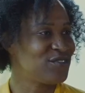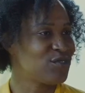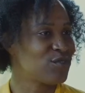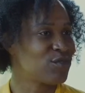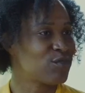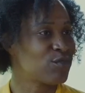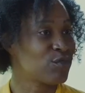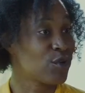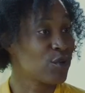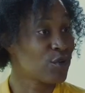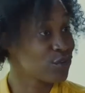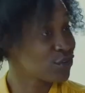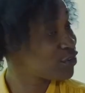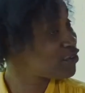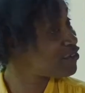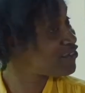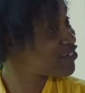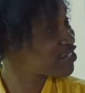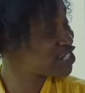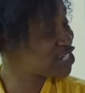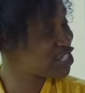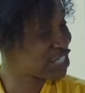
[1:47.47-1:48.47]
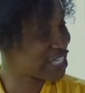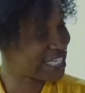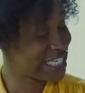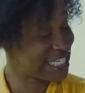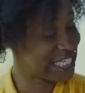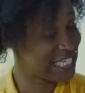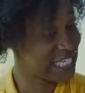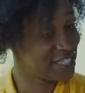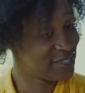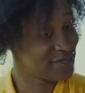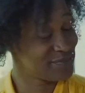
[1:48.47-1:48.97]
rural
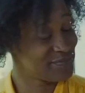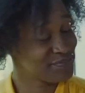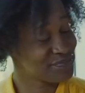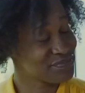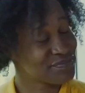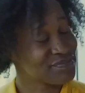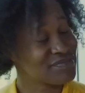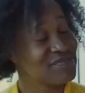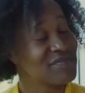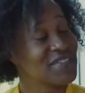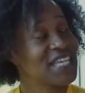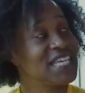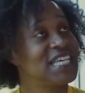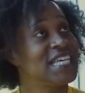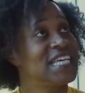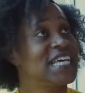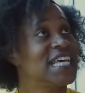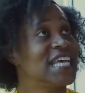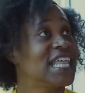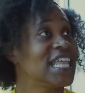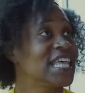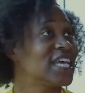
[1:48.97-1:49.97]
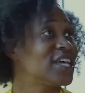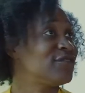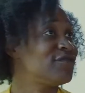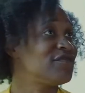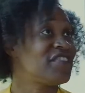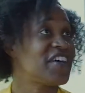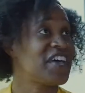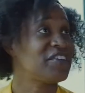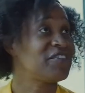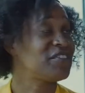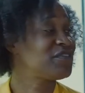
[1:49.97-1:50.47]
Virginia,
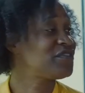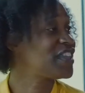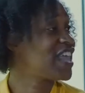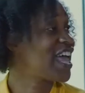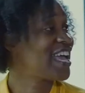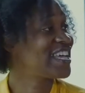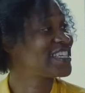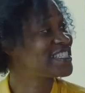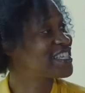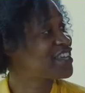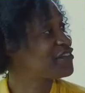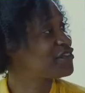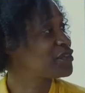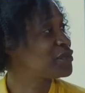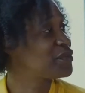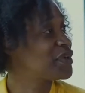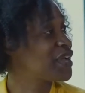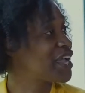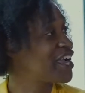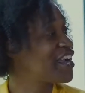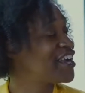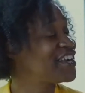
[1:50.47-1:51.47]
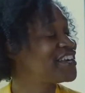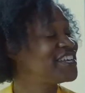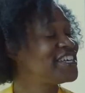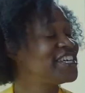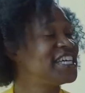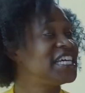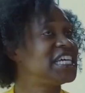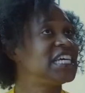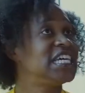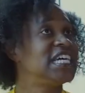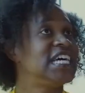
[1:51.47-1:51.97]
Confederate flags everywhere.
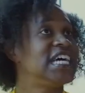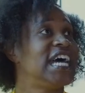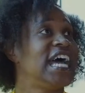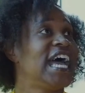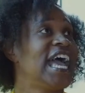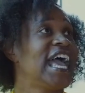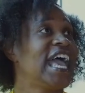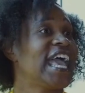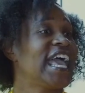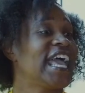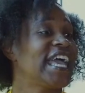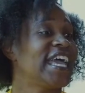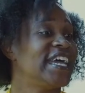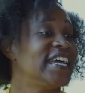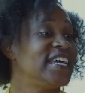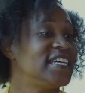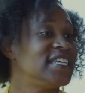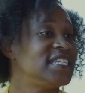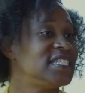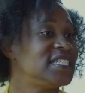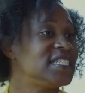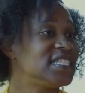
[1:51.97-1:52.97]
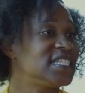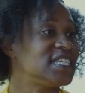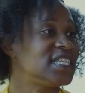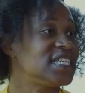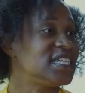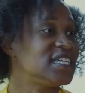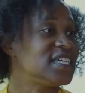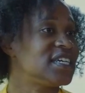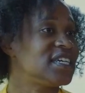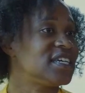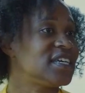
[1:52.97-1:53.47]
And
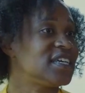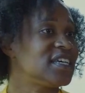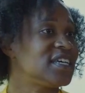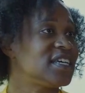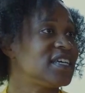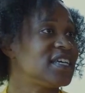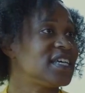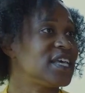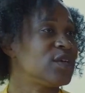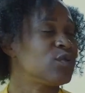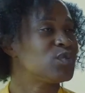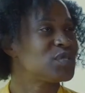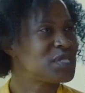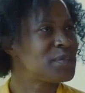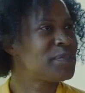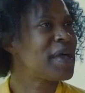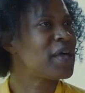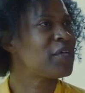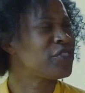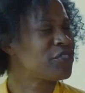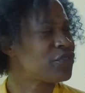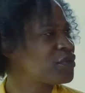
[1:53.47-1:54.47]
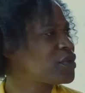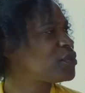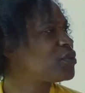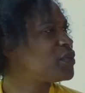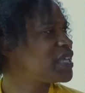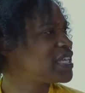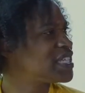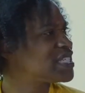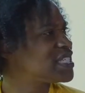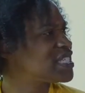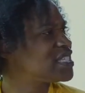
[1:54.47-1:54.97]
it was about 3
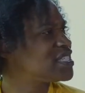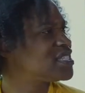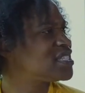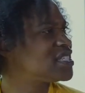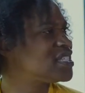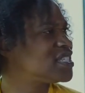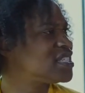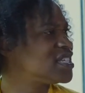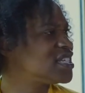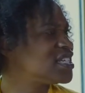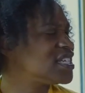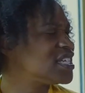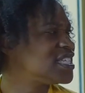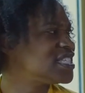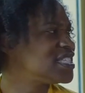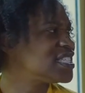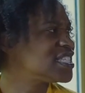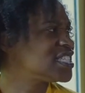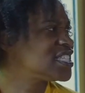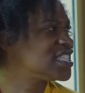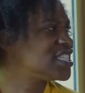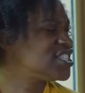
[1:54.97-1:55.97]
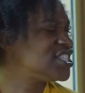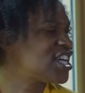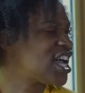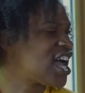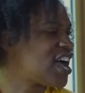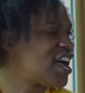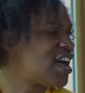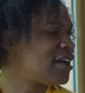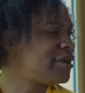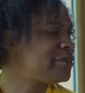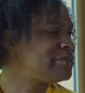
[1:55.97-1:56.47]
weeks into the
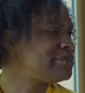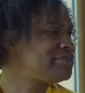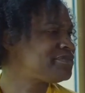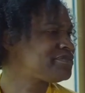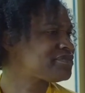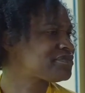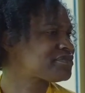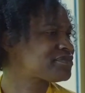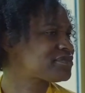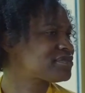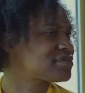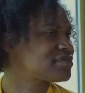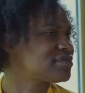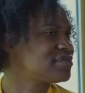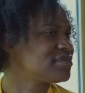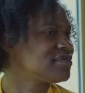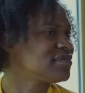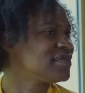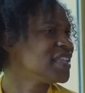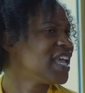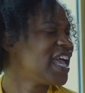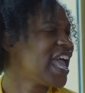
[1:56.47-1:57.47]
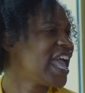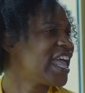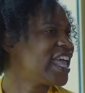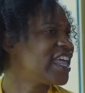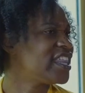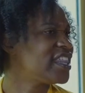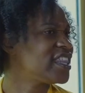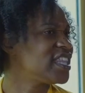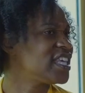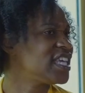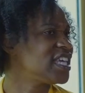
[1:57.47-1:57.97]
job.
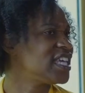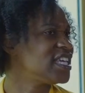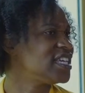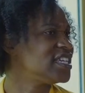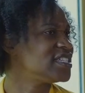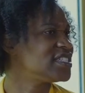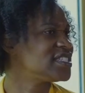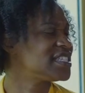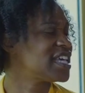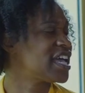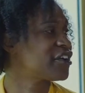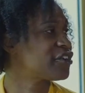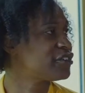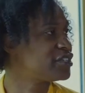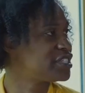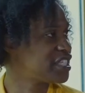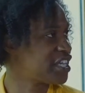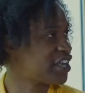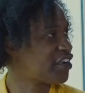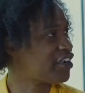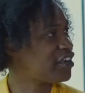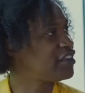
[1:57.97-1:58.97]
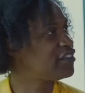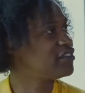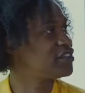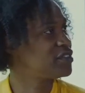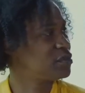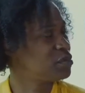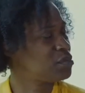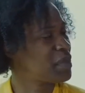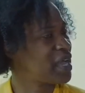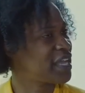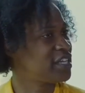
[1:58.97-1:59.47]
And the secretary of
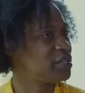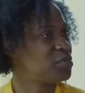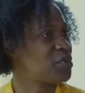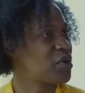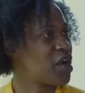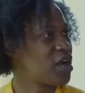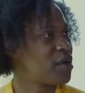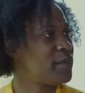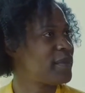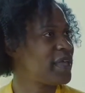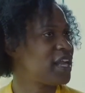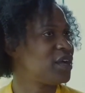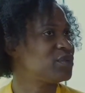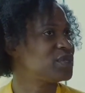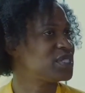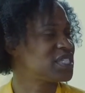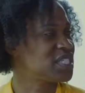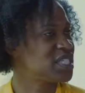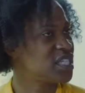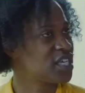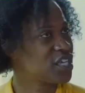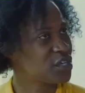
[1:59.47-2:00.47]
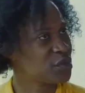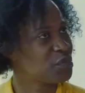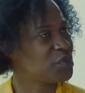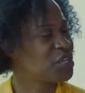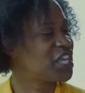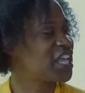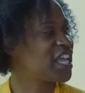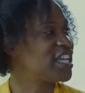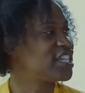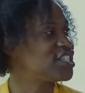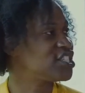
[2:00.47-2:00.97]
my department, I was in the
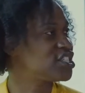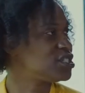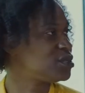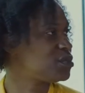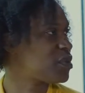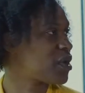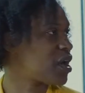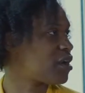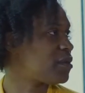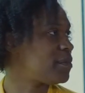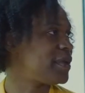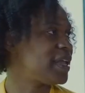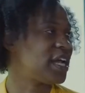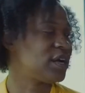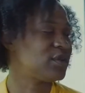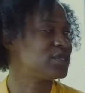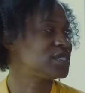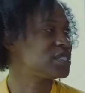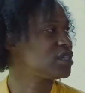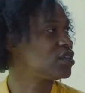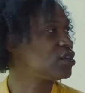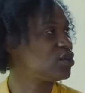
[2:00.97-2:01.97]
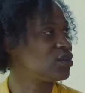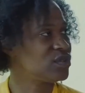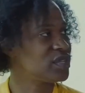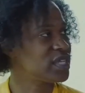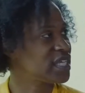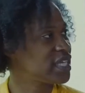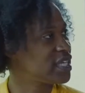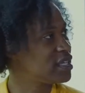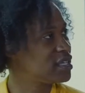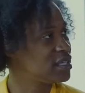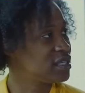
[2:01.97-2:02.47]
communication department. I was the only